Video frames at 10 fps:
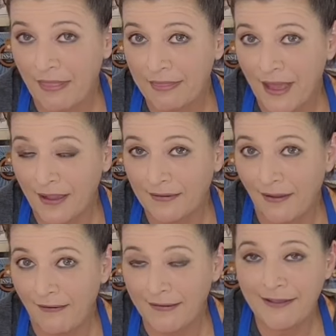
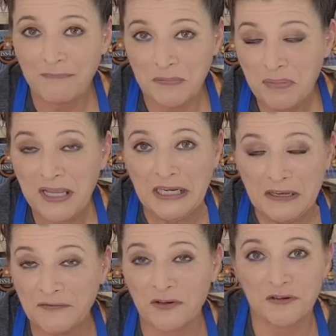that I have been
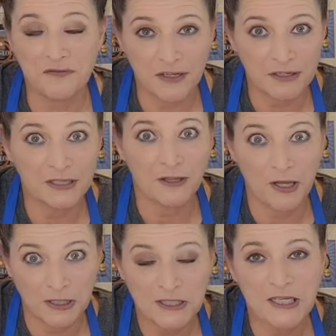painting for a very
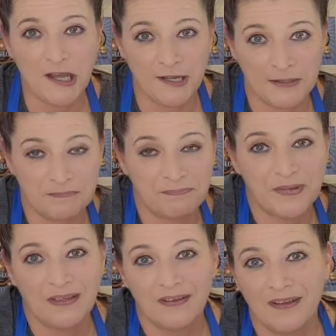long time.
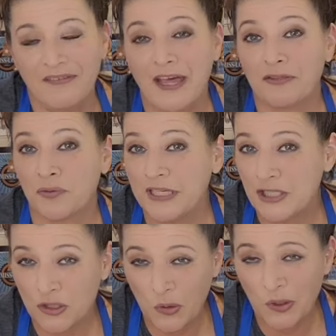had three
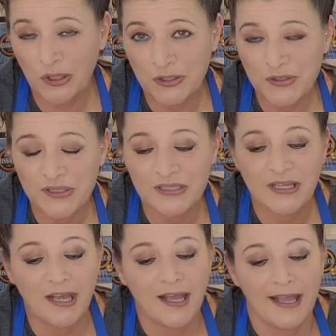
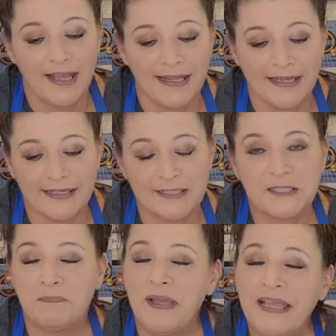stores
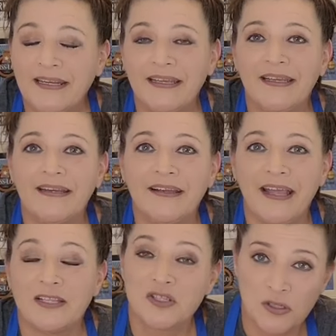and painted
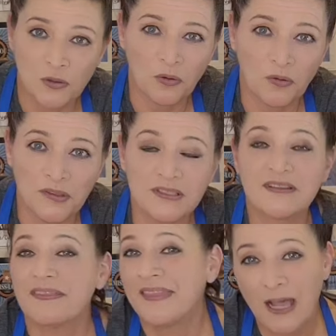and sold
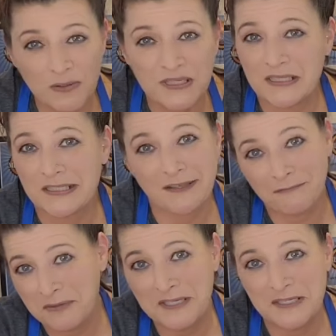thousands
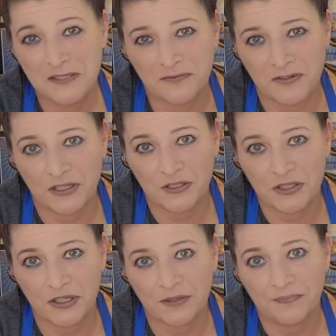of pieces of
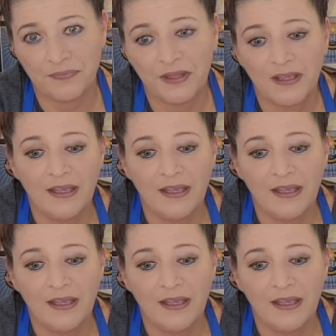furniture.